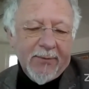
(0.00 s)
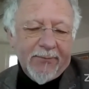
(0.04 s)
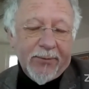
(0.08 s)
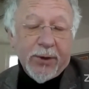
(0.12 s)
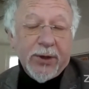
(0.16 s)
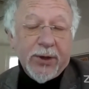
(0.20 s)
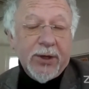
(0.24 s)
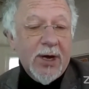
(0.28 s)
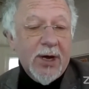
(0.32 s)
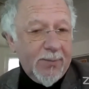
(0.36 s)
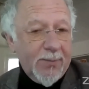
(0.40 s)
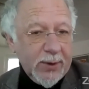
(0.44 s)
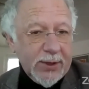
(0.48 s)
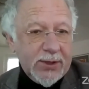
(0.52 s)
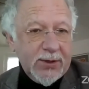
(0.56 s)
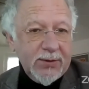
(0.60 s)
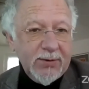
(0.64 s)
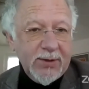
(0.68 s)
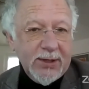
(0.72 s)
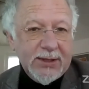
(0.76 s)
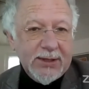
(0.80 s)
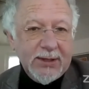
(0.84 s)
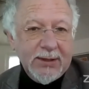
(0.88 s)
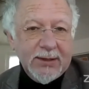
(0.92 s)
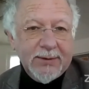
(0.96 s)
the
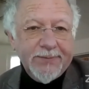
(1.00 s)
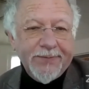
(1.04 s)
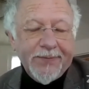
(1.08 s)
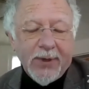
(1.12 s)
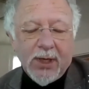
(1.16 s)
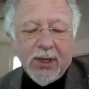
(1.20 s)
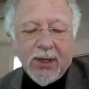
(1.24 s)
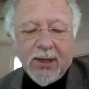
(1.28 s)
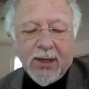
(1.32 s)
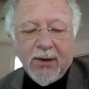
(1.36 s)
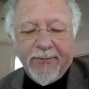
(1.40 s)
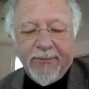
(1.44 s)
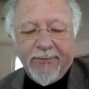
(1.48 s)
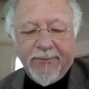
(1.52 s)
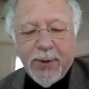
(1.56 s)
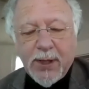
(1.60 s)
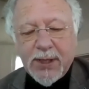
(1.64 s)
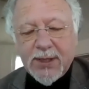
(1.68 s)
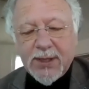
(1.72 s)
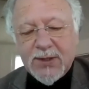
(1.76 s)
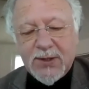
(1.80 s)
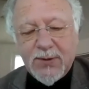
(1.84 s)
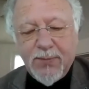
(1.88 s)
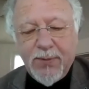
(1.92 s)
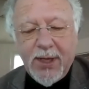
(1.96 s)
opportunity of
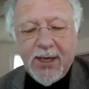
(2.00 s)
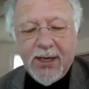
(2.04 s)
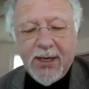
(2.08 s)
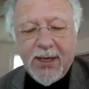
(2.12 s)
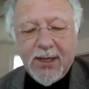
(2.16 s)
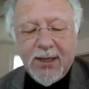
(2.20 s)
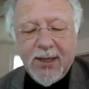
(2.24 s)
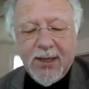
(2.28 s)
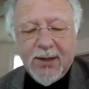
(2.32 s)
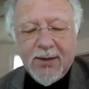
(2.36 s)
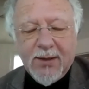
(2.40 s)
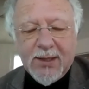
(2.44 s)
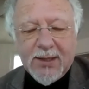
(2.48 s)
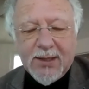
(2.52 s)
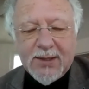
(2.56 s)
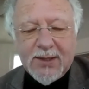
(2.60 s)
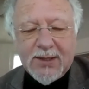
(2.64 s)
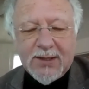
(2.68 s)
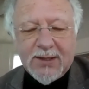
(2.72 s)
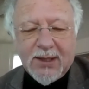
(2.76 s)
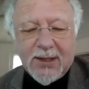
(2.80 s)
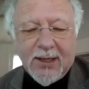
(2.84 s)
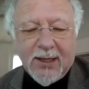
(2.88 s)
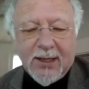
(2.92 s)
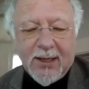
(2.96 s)
participating in
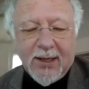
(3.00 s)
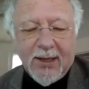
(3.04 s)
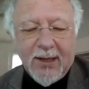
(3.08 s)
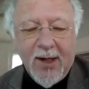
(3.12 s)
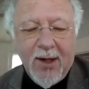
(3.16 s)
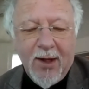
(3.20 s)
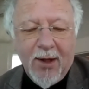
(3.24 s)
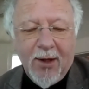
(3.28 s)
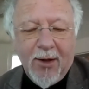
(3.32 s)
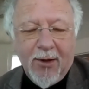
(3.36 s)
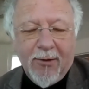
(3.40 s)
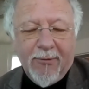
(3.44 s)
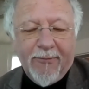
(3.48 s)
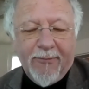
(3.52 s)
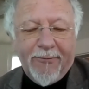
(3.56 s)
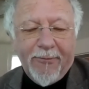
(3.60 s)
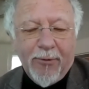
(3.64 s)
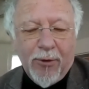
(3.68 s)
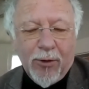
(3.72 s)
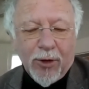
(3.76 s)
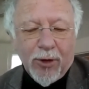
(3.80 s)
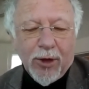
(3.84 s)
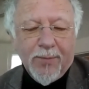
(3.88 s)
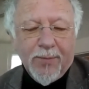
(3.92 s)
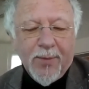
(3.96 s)
this
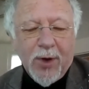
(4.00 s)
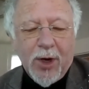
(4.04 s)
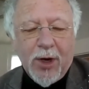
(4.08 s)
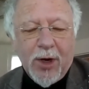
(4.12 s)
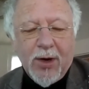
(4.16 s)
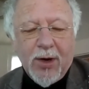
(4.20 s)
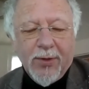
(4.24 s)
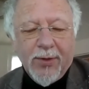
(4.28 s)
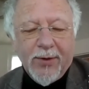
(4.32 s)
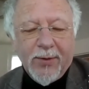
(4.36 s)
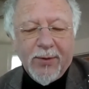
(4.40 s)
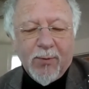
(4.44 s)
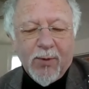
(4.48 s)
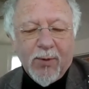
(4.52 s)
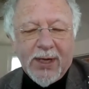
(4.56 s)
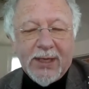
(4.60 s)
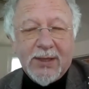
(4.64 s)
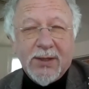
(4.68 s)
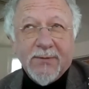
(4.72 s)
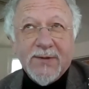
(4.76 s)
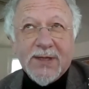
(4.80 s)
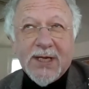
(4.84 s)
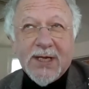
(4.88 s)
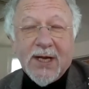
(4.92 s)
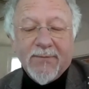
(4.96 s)
forum on the right
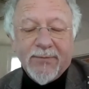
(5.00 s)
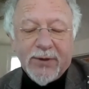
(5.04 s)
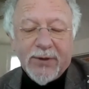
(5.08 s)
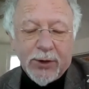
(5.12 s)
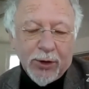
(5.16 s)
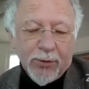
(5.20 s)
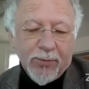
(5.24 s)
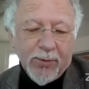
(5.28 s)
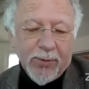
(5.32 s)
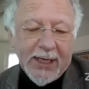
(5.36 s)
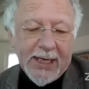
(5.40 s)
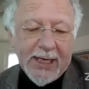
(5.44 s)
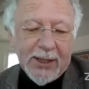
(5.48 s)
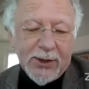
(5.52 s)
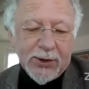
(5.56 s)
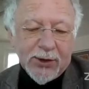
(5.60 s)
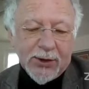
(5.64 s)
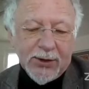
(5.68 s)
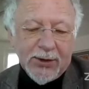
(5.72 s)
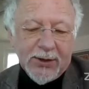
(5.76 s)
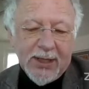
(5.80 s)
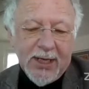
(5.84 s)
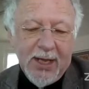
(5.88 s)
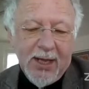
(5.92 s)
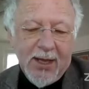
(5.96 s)
of
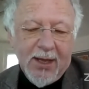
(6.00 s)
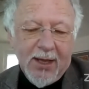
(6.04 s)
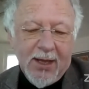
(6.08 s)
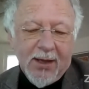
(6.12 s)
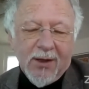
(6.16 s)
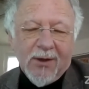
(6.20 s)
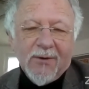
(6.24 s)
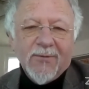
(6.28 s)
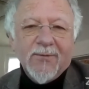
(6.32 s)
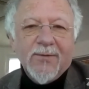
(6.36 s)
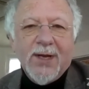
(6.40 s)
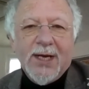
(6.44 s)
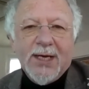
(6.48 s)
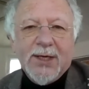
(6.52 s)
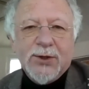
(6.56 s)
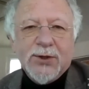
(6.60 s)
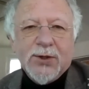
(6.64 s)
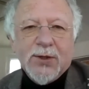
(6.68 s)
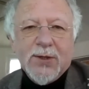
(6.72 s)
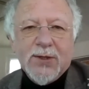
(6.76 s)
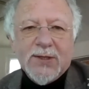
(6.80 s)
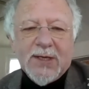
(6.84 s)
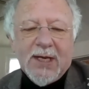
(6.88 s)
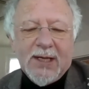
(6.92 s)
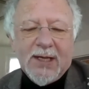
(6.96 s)
self-determination of
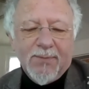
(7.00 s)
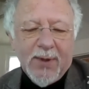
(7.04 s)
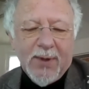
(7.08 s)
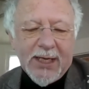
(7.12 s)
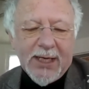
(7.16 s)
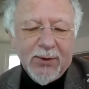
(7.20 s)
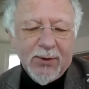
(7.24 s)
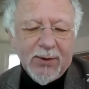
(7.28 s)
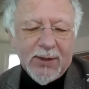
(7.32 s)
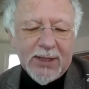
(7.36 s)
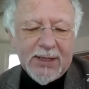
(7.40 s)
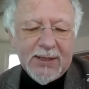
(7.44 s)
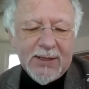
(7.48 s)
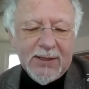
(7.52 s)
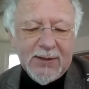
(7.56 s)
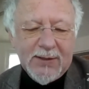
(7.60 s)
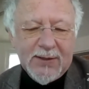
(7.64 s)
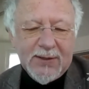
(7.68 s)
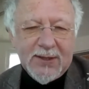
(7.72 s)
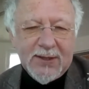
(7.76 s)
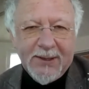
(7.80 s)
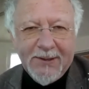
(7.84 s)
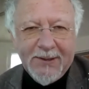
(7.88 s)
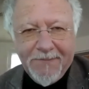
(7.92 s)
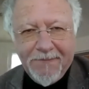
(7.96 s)
nations and
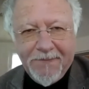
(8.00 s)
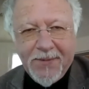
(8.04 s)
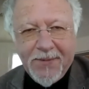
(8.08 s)
minorities.